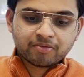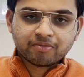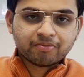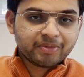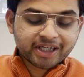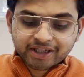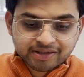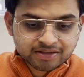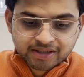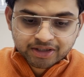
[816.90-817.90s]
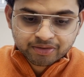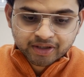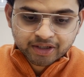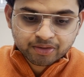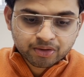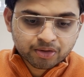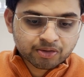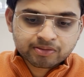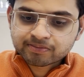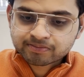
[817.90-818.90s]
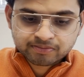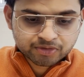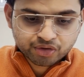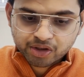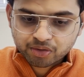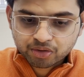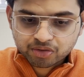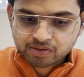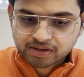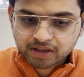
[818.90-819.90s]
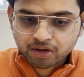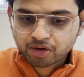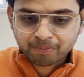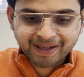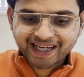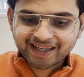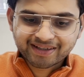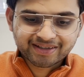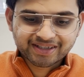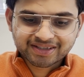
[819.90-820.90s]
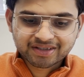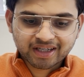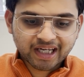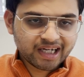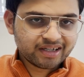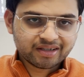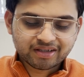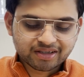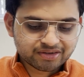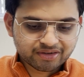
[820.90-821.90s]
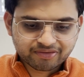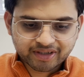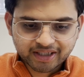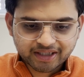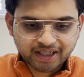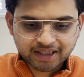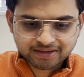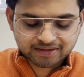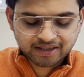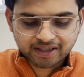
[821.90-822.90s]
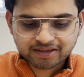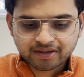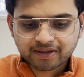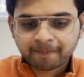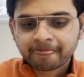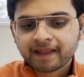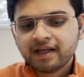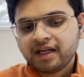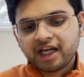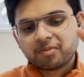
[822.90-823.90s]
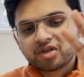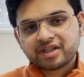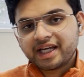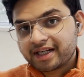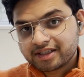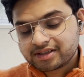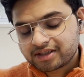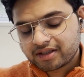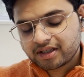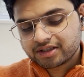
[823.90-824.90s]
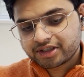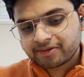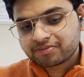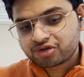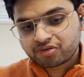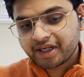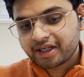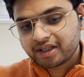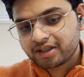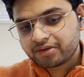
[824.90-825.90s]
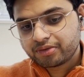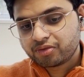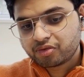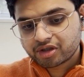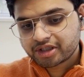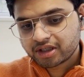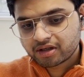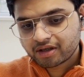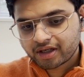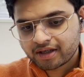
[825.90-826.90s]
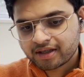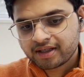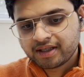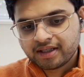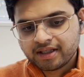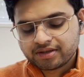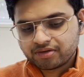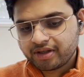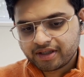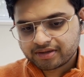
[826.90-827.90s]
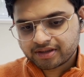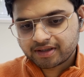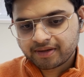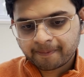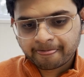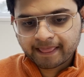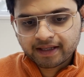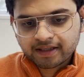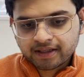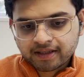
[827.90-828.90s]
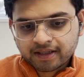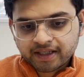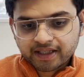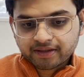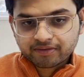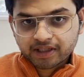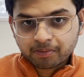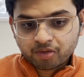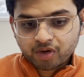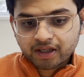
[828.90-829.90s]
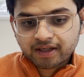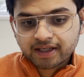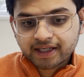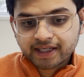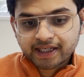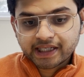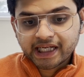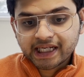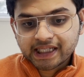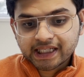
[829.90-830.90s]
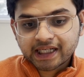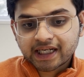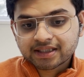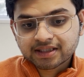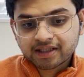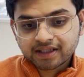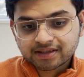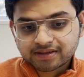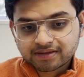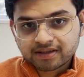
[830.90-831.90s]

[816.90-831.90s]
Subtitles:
Materials that you need to know, you can go through this alone: planner, digital calendar, list of daily tasks, etc. I'm going to directly jump straight into worksheet content. So here is it. Number 1, daily task list.